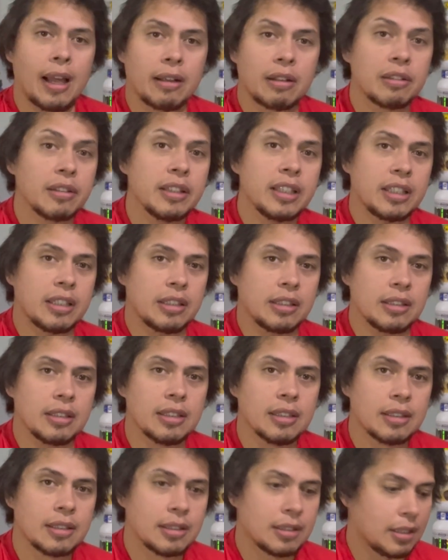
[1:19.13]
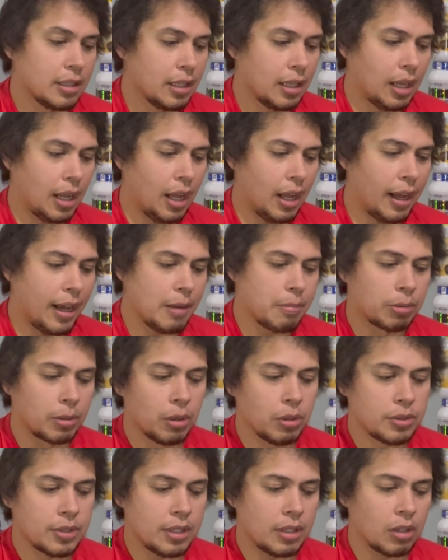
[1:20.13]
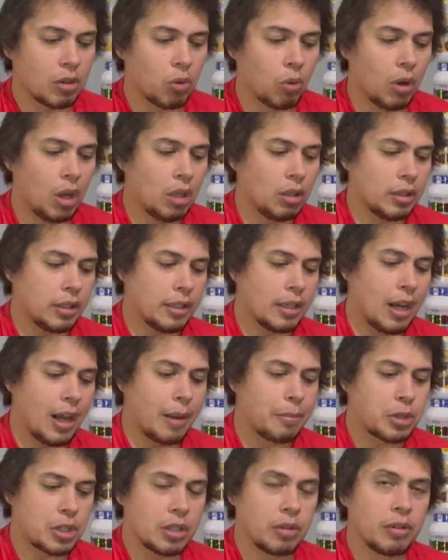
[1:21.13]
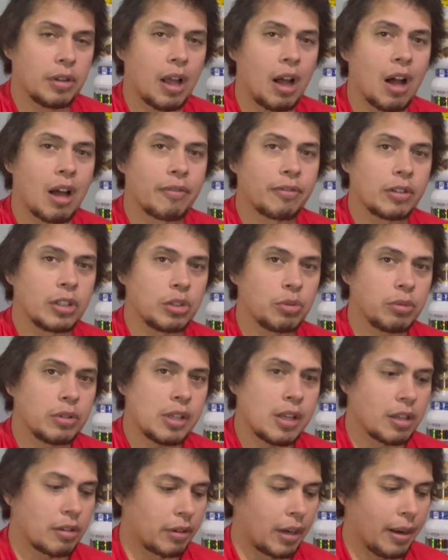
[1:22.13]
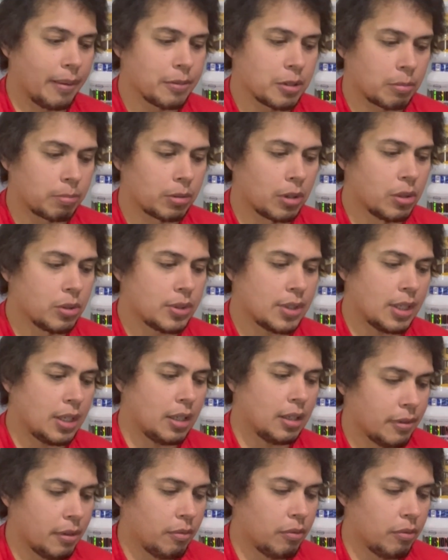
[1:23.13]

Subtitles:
clean, high protein quality option offering 28 grams of protein,